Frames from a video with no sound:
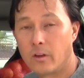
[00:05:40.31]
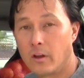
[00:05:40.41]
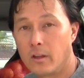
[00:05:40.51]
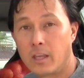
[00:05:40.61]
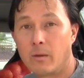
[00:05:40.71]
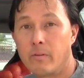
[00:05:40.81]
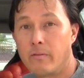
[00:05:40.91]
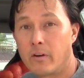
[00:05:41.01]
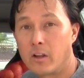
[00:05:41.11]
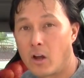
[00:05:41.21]
Uh, it can be
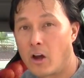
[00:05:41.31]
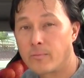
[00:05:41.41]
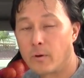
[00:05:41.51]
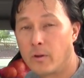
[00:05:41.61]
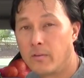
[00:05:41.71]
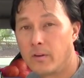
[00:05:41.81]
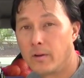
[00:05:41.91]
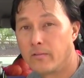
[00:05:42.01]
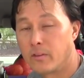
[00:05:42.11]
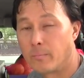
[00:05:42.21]
very cost
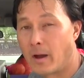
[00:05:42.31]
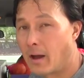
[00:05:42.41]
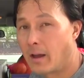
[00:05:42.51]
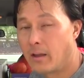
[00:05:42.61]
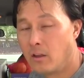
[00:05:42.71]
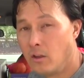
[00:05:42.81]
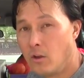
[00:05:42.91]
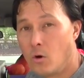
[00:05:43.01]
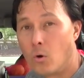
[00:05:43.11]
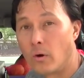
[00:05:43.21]
prohibitive to buy
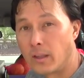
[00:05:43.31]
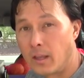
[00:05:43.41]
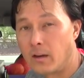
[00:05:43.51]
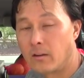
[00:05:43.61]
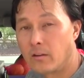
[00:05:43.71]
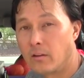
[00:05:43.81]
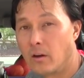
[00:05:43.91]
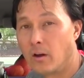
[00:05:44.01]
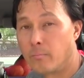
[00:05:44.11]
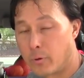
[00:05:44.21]
organic
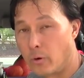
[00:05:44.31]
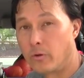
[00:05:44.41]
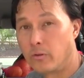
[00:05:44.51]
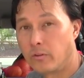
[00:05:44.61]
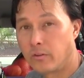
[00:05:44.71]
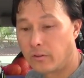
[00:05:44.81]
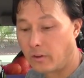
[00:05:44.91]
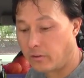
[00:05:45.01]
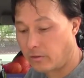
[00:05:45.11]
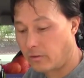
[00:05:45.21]
uh, produce,
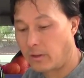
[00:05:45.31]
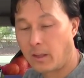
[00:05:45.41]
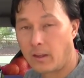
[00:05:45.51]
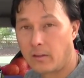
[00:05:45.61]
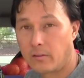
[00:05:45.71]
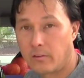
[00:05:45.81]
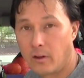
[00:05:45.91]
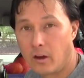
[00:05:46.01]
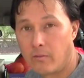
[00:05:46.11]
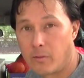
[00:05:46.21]
such as in the case
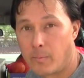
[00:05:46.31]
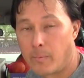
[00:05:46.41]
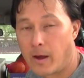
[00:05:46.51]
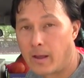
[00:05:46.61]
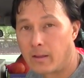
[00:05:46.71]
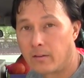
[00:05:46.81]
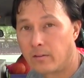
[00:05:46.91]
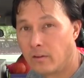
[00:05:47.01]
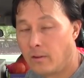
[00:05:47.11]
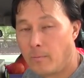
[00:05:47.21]
of the papayas.